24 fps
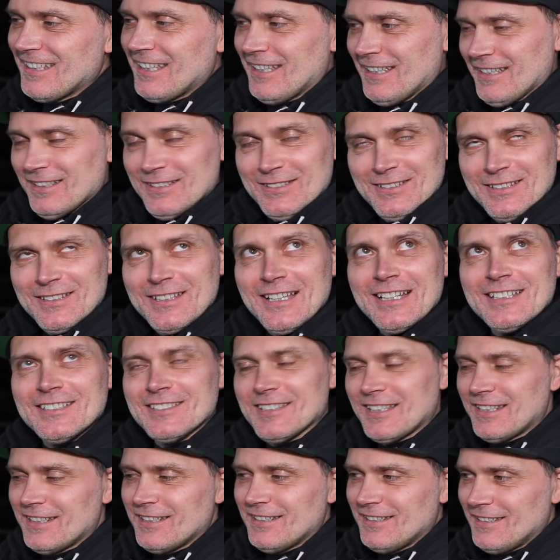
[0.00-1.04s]
Yeah, I
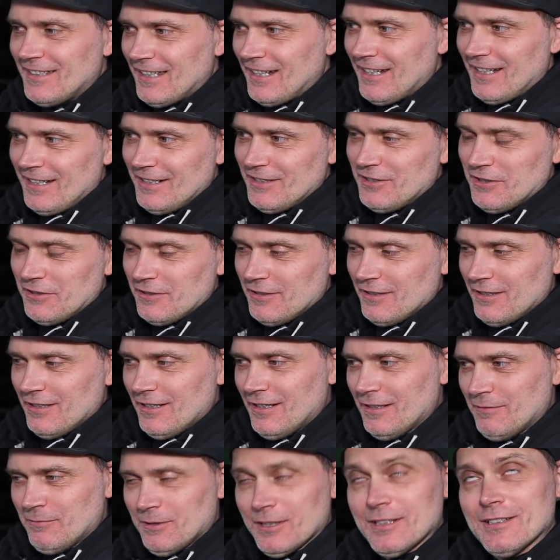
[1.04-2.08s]
said that I had turned it
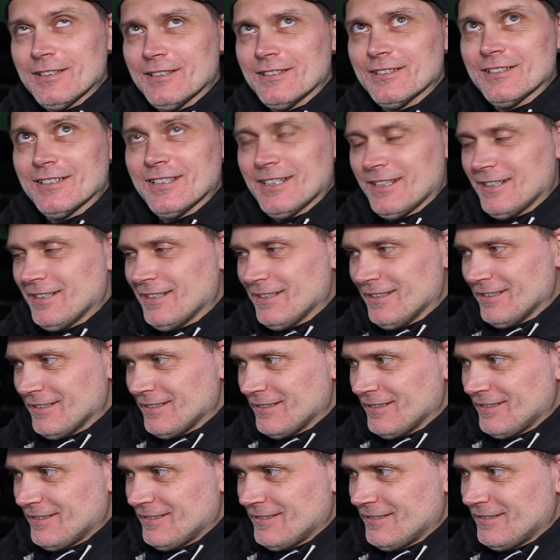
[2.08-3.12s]
on, but clearly I didn't.
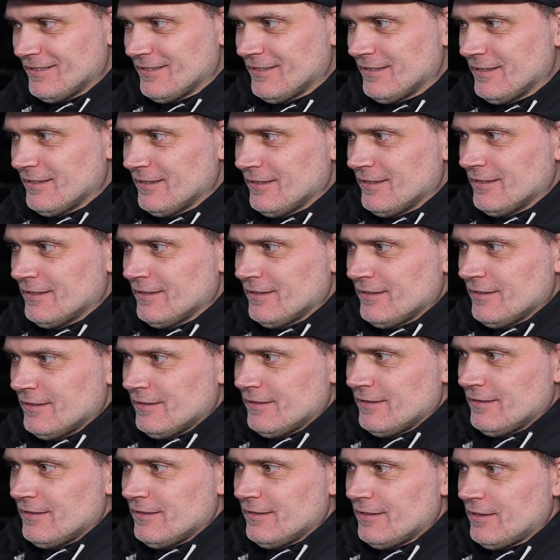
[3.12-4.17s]

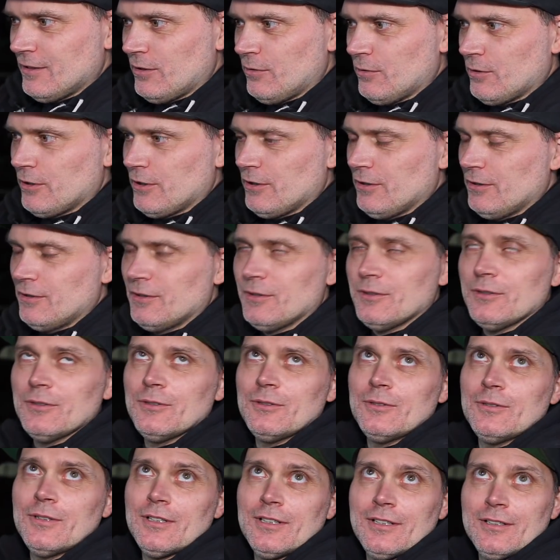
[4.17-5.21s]
So we're going
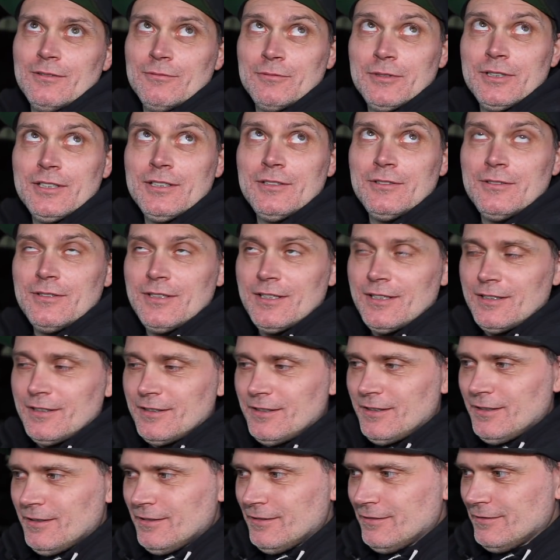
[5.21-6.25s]
to redo that
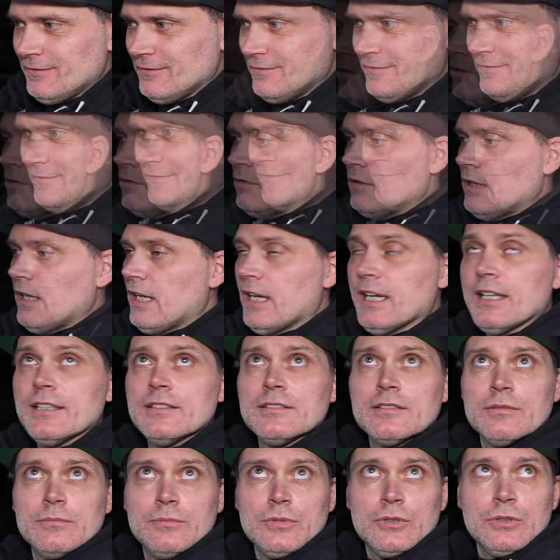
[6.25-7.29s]
again. We're going to
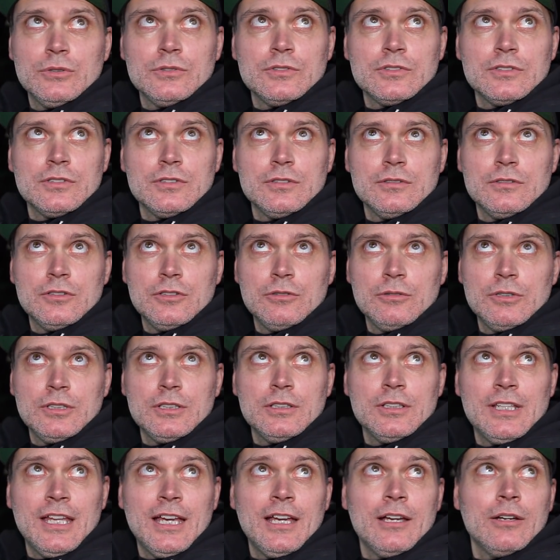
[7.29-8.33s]
add some boost to
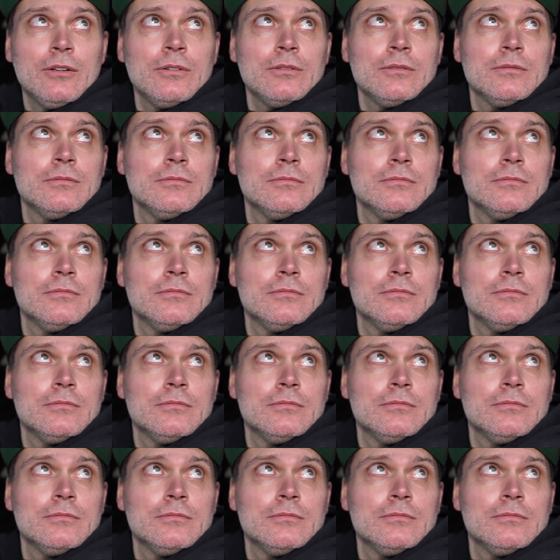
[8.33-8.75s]
it now.